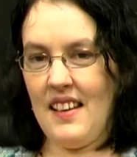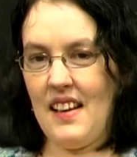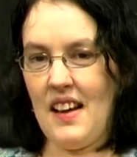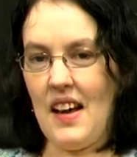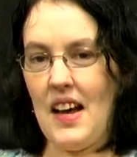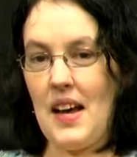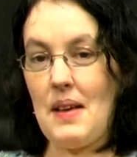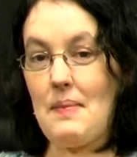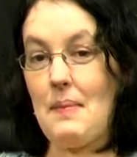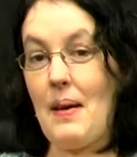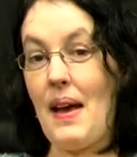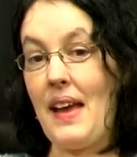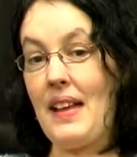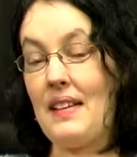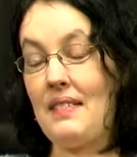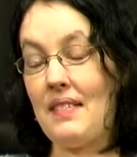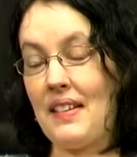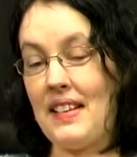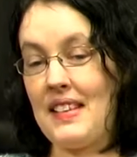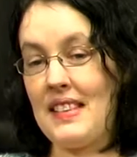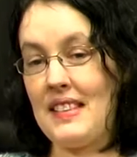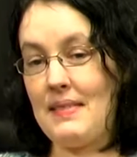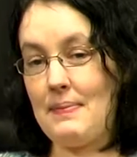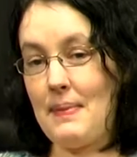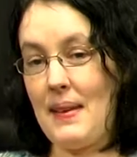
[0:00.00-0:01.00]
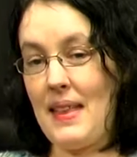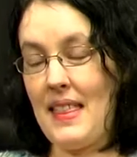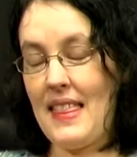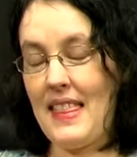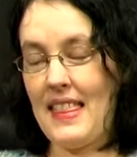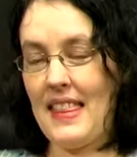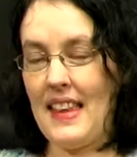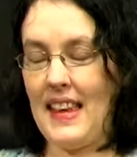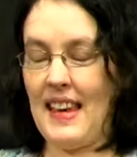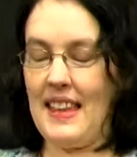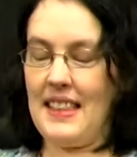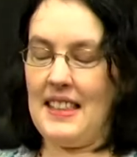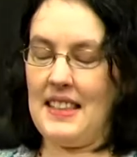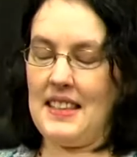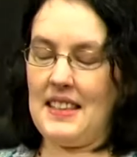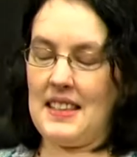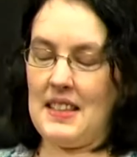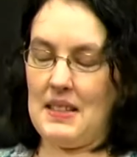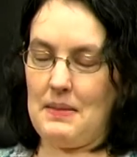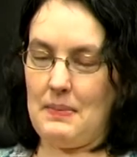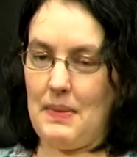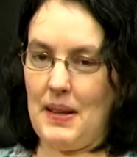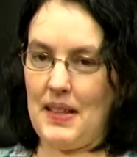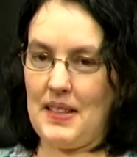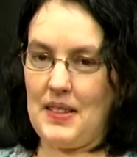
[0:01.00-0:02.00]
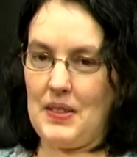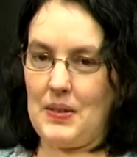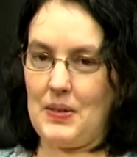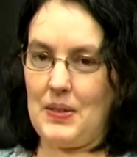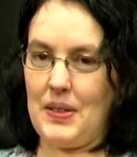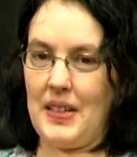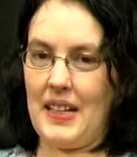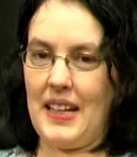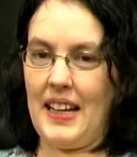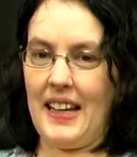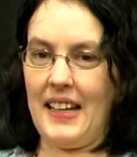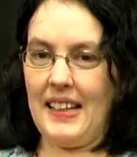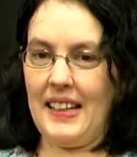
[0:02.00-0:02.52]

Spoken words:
I'm Adrienne Smith, and this is my story.